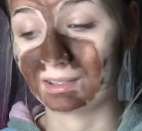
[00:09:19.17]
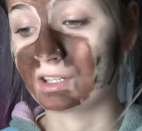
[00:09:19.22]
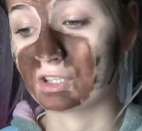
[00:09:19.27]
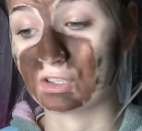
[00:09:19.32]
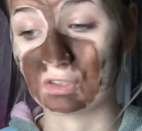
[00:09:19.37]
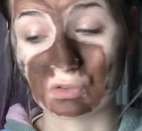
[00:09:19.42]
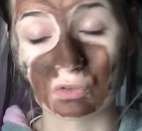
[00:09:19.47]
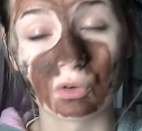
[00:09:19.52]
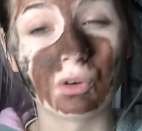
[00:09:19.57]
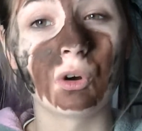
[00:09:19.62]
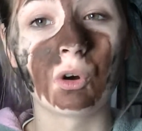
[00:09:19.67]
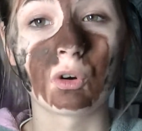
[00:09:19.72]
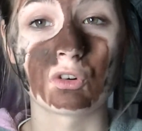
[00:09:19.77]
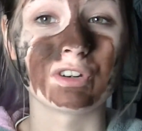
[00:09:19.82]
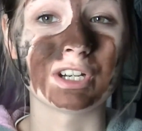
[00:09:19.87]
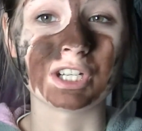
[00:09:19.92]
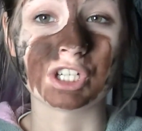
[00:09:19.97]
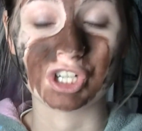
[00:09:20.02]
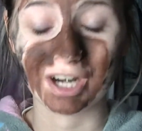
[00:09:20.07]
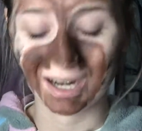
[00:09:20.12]
It's not
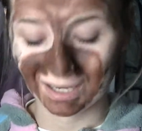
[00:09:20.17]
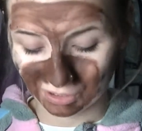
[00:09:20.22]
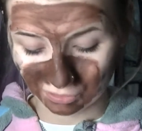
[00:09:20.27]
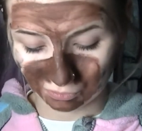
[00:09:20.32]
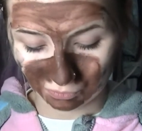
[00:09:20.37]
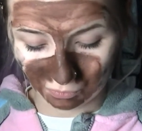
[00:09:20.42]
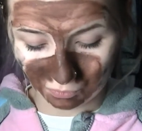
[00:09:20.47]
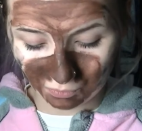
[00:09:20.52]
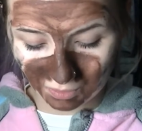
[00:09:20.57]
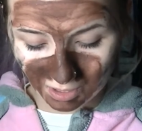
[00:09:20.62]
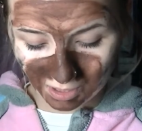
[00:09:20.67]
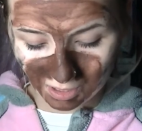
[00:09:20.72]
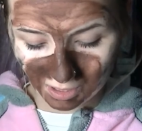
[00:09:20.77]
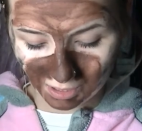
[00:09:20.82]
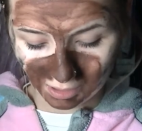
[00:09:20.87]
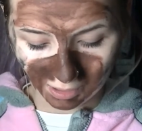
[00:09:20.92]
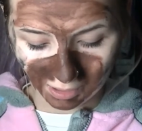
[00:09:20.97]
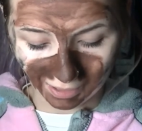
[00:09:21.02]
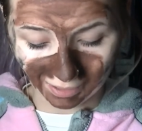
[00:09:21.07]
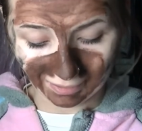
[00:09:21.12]
orange at all,
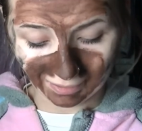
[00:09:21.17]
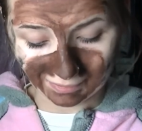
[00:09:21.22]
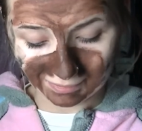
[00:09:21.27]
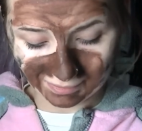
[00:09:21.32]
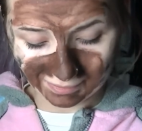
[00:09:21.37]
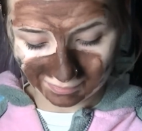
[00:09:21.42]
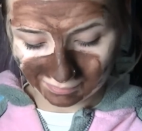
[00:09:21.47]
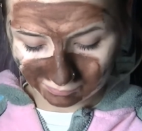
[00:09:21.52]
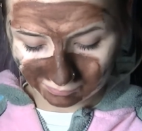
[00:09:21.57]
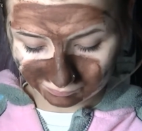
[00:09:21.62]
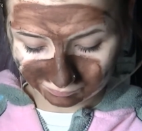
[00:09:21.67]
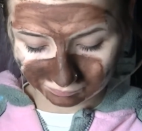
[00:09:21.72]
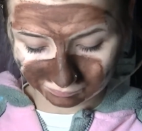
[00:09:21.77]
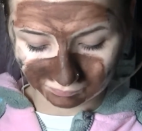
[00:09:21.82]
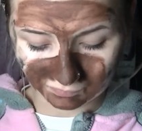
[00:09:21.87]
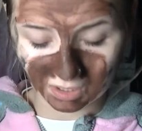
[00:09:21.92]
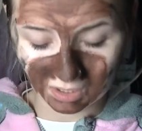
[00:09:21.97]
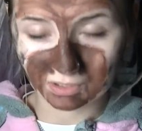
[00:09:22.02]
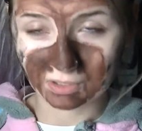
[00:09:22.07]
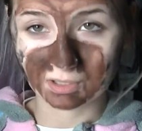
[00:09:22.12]
and
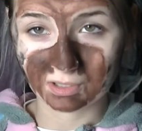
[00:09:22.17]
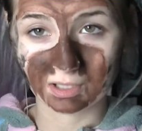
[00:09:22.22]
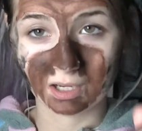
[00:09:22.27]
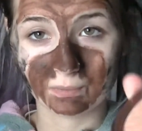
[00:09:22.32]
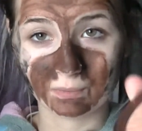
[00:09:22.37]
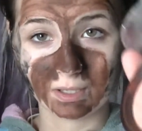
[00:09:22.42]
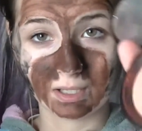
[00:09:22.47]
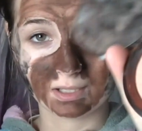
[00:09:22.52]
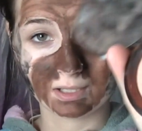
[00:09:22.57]
I just love it.